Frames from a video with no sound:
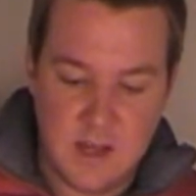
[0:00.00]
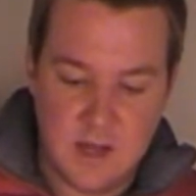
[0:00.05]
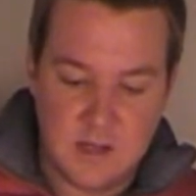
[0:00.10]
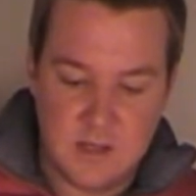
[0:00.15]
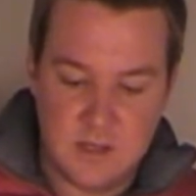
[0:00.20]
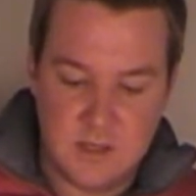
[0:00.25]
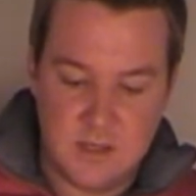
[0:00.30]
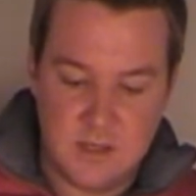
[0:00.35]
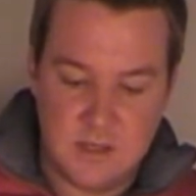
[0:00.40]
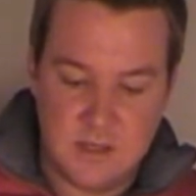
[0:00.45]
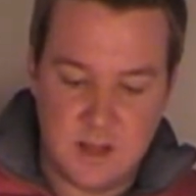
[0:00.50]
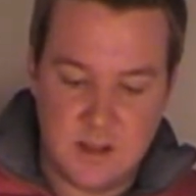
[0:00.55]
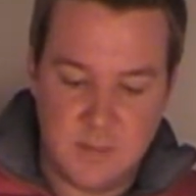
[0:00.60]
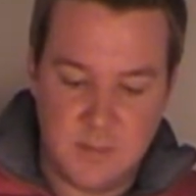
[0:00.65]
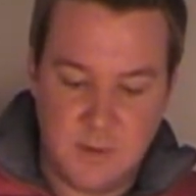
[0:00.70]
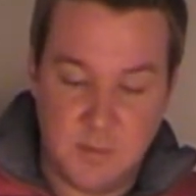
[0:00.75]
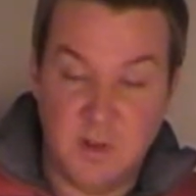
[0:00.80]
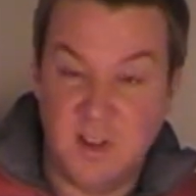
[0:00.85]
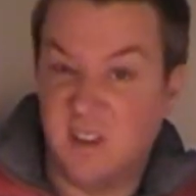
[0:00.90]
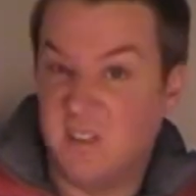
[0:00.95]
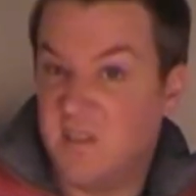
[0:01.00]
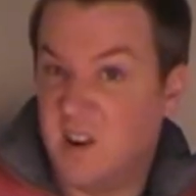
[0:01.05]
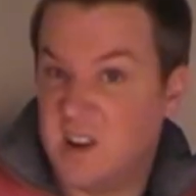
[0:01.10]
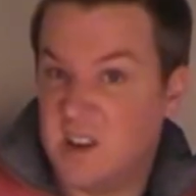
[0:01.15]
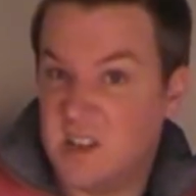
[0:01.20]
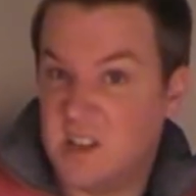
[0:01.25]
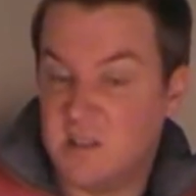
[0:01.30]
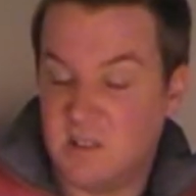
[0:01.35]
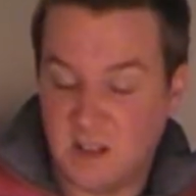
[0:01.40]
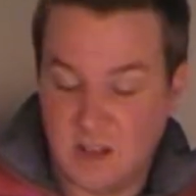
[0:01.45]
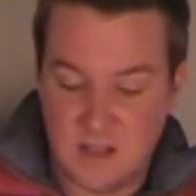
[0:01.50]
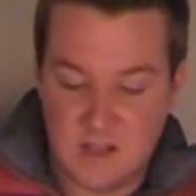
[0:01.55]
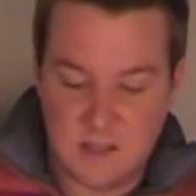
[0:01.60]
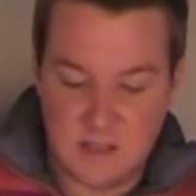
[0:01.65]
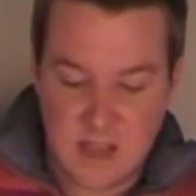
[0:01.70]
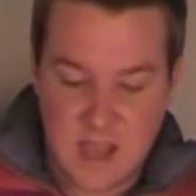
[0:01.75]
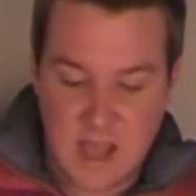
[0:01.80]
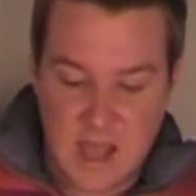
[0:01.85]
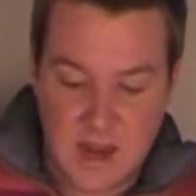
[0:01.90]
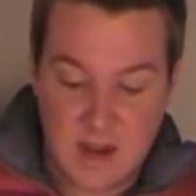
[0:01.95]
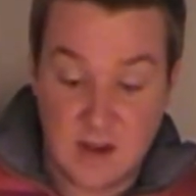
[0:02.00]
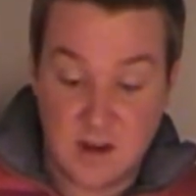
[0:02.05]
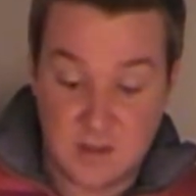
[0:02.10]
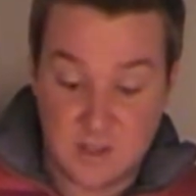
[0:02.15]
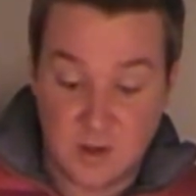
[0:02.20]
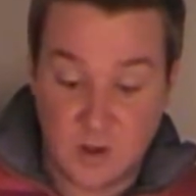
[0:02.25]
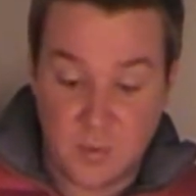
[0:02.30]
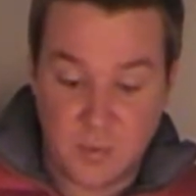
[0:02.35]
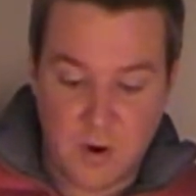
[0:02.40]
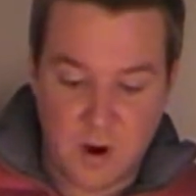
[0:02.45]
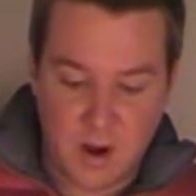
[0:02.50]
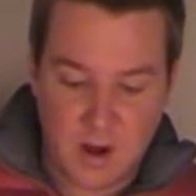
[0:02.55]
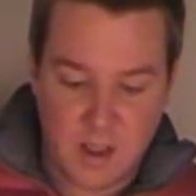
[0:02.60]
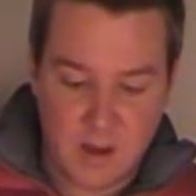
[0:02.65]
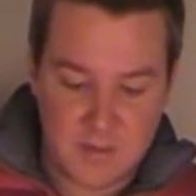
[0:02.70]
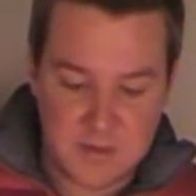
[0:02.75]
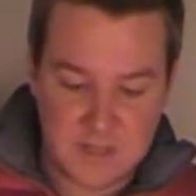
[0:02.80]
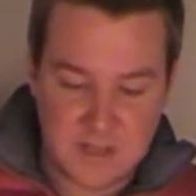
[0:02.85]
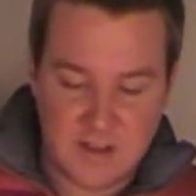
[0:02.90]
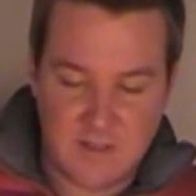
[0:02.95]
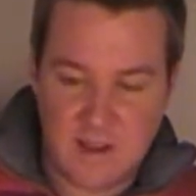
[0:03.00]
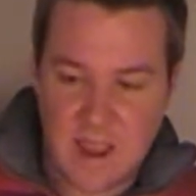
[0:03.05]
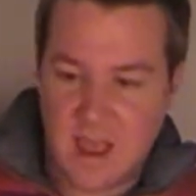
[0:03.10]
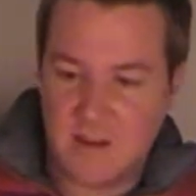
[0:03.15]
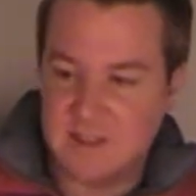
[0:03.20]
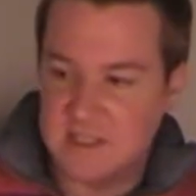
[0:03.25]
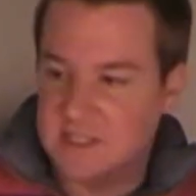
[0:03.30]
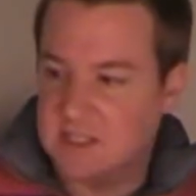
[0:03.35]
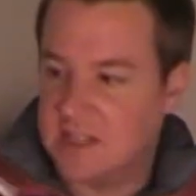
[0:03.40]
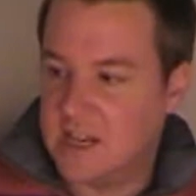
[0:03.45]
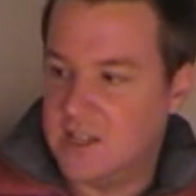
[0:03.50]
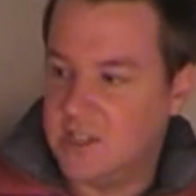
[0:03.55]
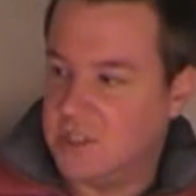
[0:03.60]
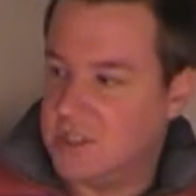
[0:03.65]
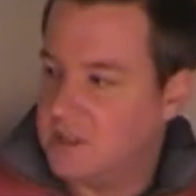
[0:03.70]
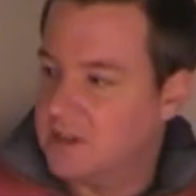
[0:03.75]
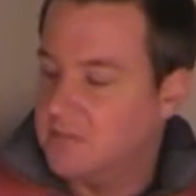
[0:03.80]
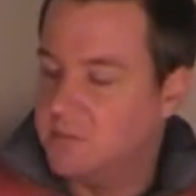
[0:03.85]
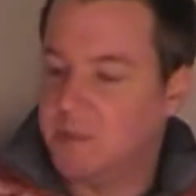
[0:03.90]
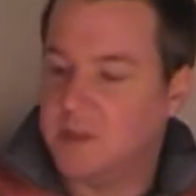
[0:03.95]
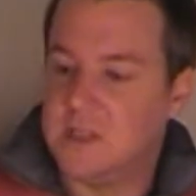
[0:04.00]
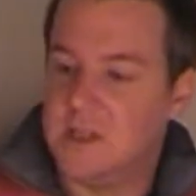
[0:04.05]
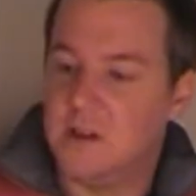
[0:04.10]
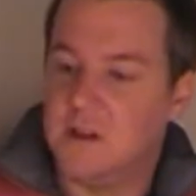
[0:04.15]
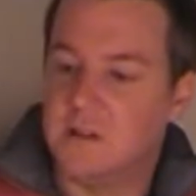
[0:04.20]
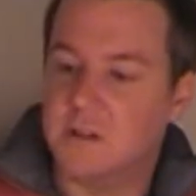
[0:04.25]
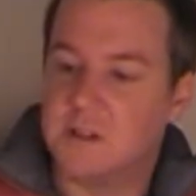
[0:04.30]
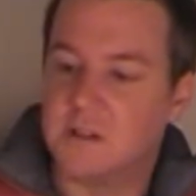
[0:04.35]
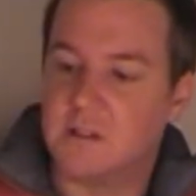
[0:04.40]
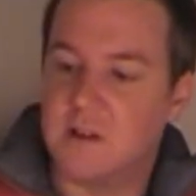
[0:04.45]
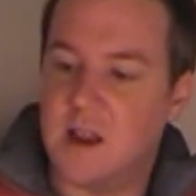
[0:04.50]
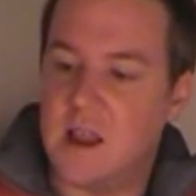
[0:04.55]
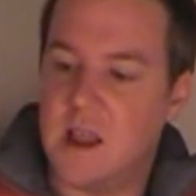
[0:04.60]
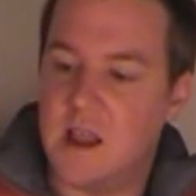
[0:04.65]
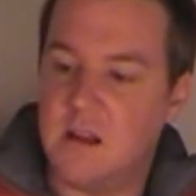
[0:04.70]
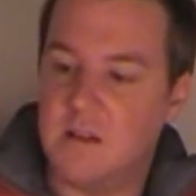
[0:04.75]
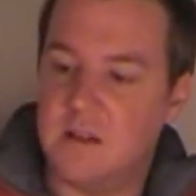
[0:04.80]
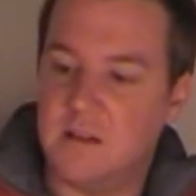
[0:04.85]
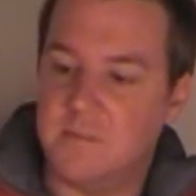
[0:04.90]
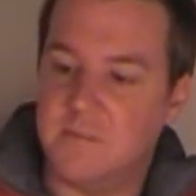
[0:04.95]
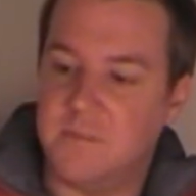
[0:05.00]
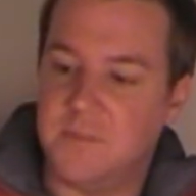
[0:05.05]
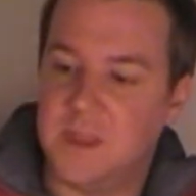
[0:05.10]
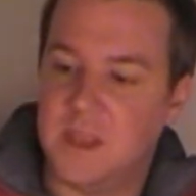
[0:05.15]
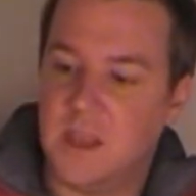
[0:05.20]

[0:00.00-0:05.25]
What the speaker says: she said it'd be really fun to do like at an adult party, almost like have a station of materials around and